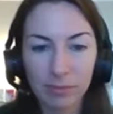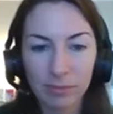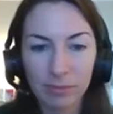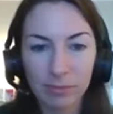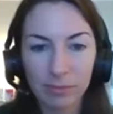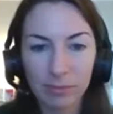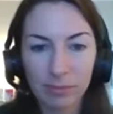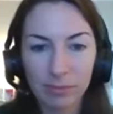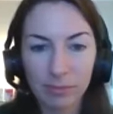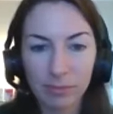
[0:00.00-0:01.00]

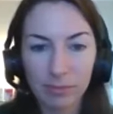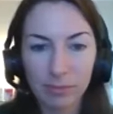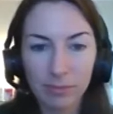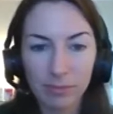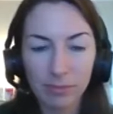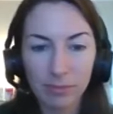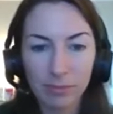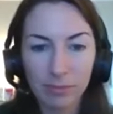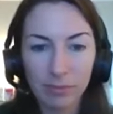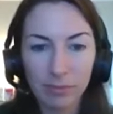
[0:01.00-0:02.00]

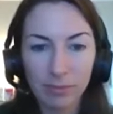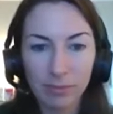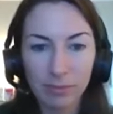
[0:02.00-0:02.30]
This person isn't speaking.